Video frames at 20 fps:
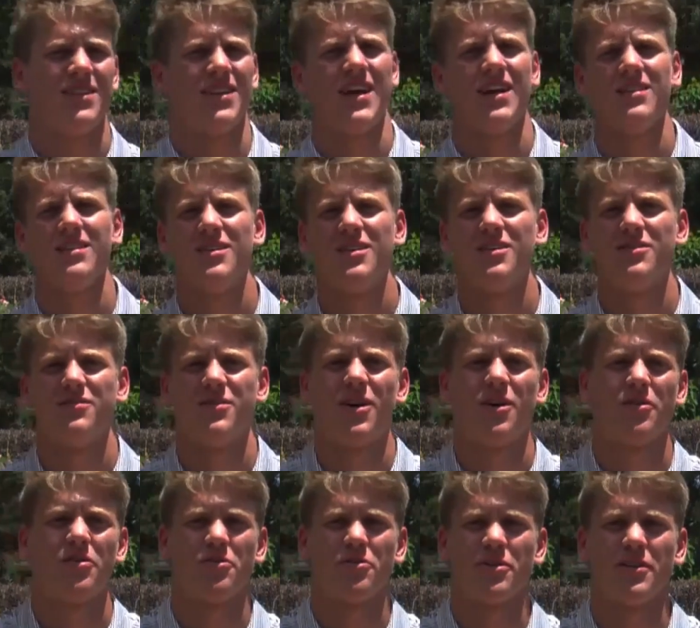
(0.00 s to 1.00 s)
I love
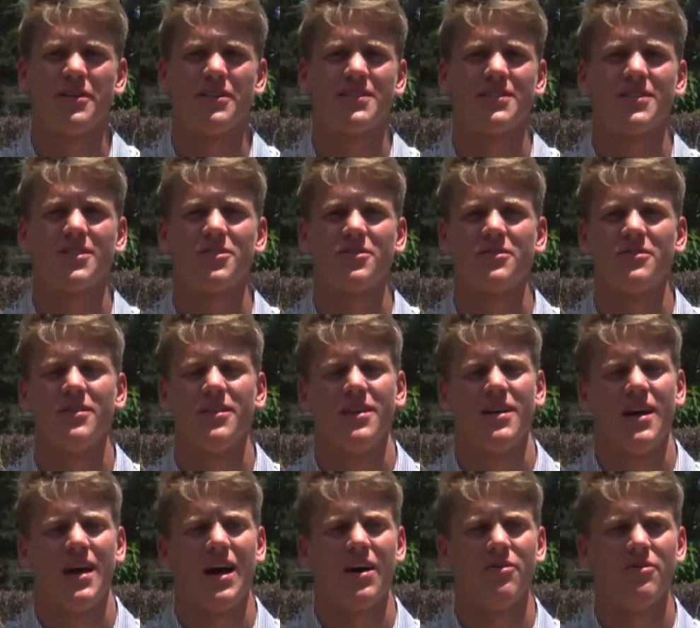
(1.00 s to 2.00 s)
all three, so
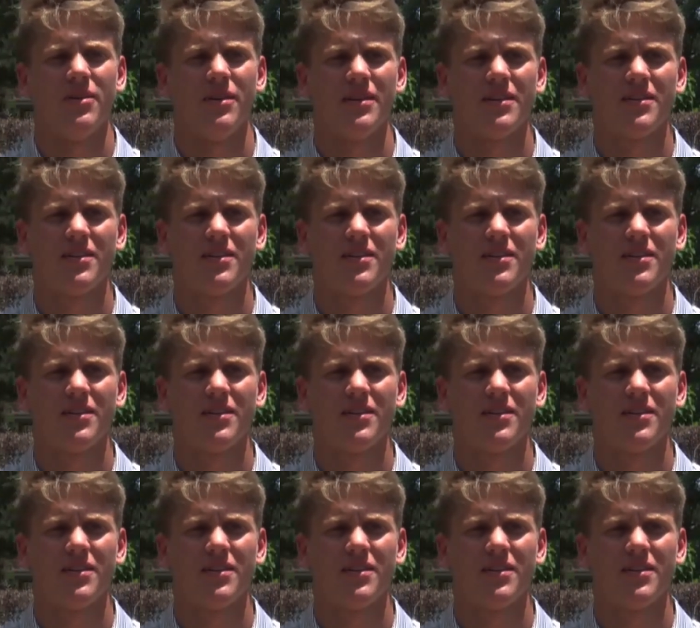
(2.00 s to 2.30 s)
I really